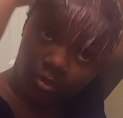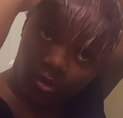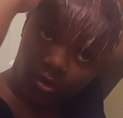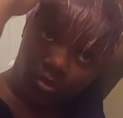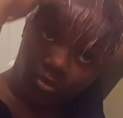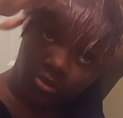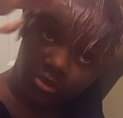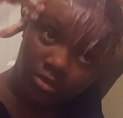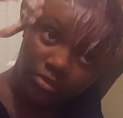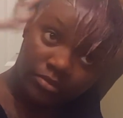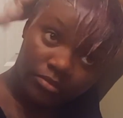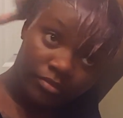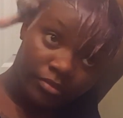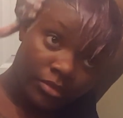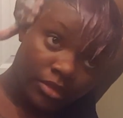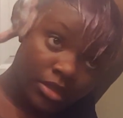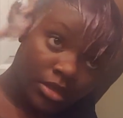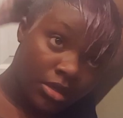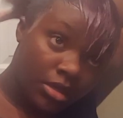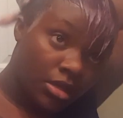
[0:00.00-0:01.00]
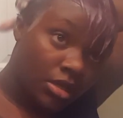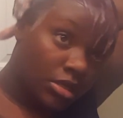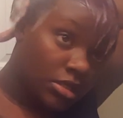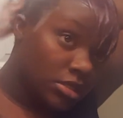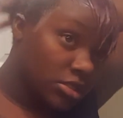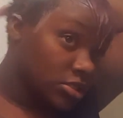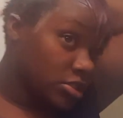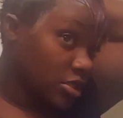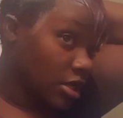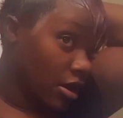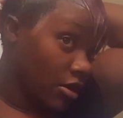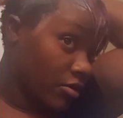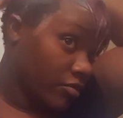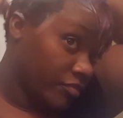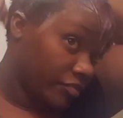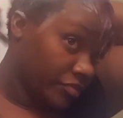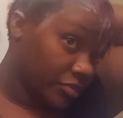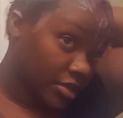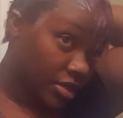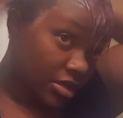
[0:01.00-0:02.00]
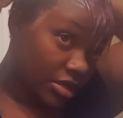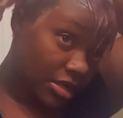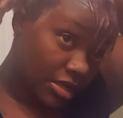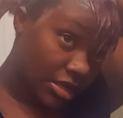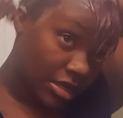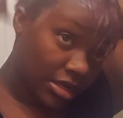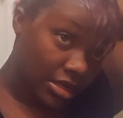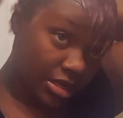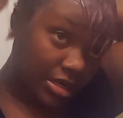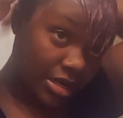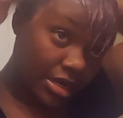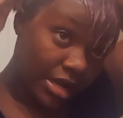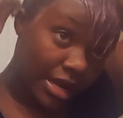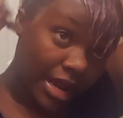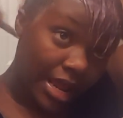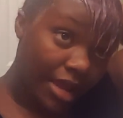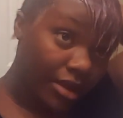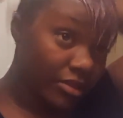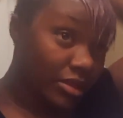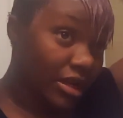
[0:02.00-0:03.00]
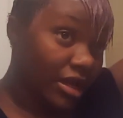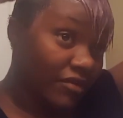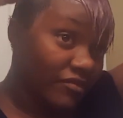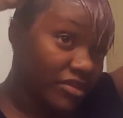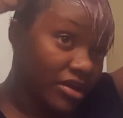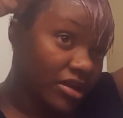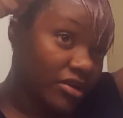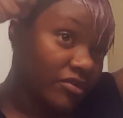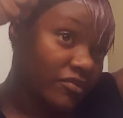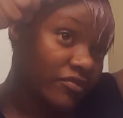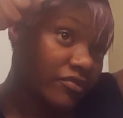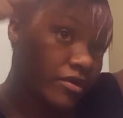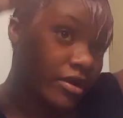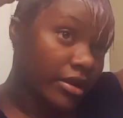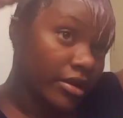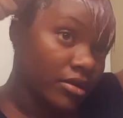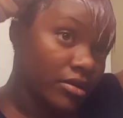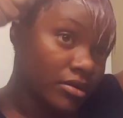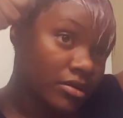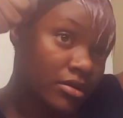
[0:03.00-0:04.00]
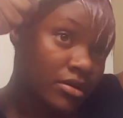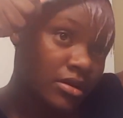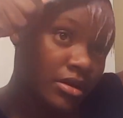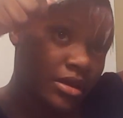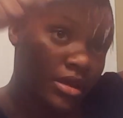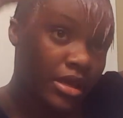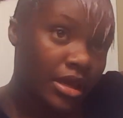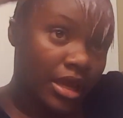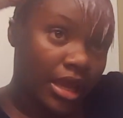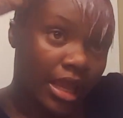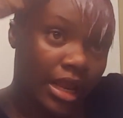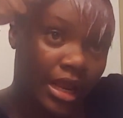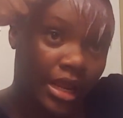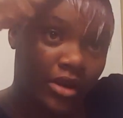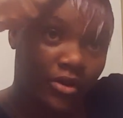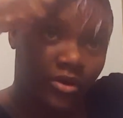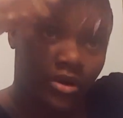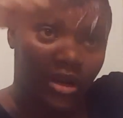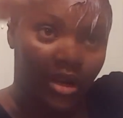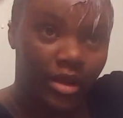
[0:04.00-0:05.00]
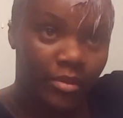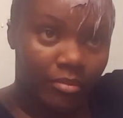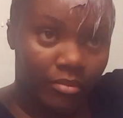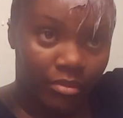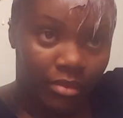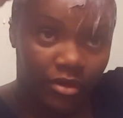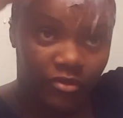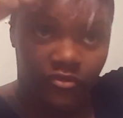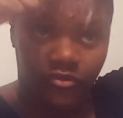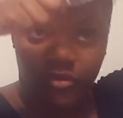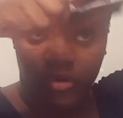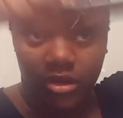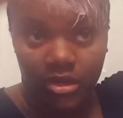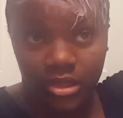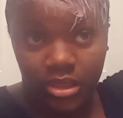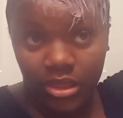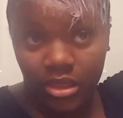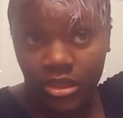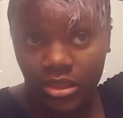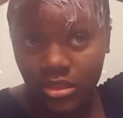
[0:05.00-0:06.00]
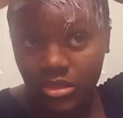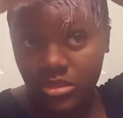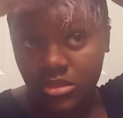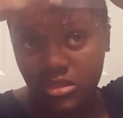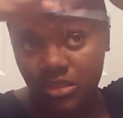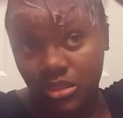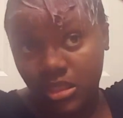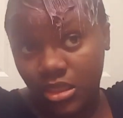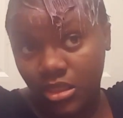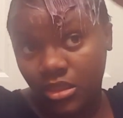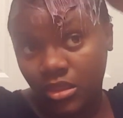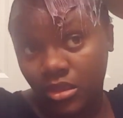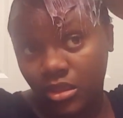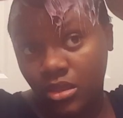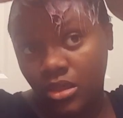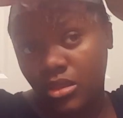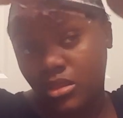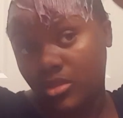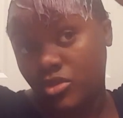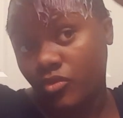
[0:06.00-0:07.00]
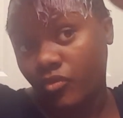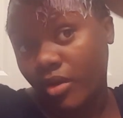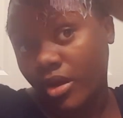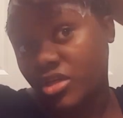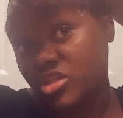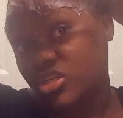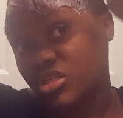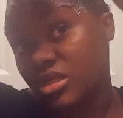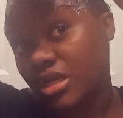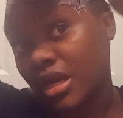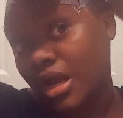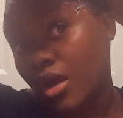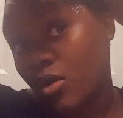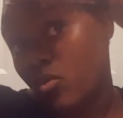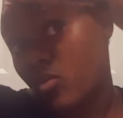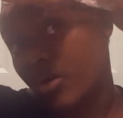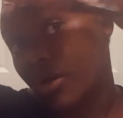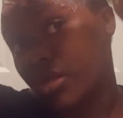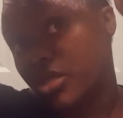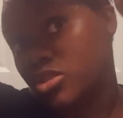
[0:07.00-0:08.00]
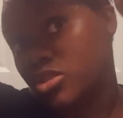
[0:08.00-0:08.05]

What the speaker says: mold. So now that I've done the front, and I know that my front is in the direction that I want